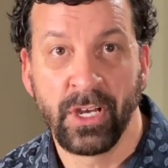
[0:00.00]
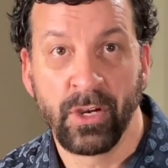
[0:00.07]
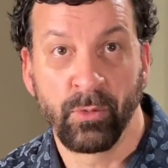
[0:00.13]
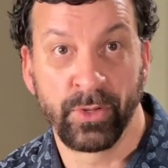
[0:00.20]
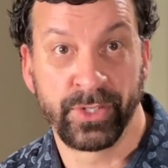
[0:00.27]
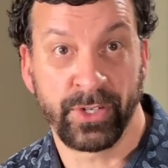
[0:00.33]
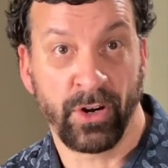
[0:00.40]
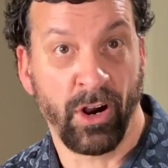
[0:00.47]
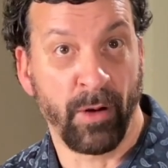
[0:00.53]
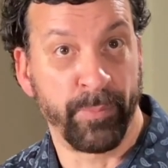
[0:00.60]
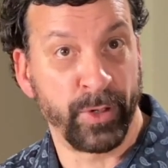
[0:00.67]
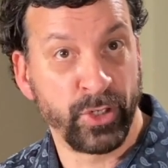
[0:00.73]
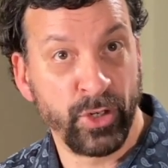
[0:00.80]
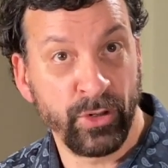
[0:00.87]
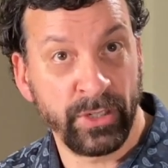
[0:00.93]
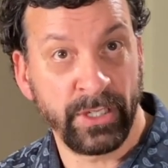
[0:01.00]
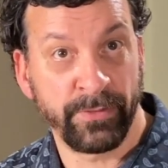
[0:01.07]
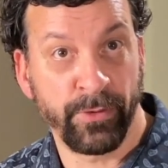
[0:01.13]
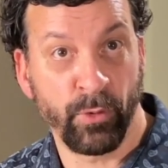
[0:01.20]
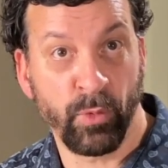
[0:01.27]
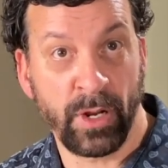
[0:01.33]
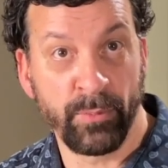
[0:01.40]
Was there opportunity
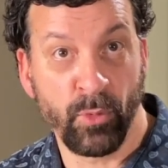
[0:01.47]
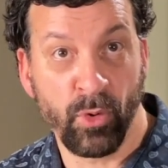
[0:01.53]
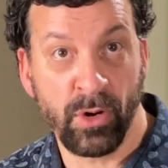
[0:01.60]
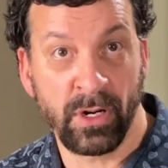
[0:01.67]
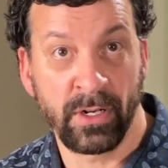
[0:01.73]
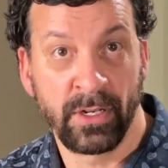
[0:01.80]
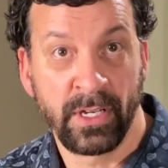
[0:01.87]
for one more?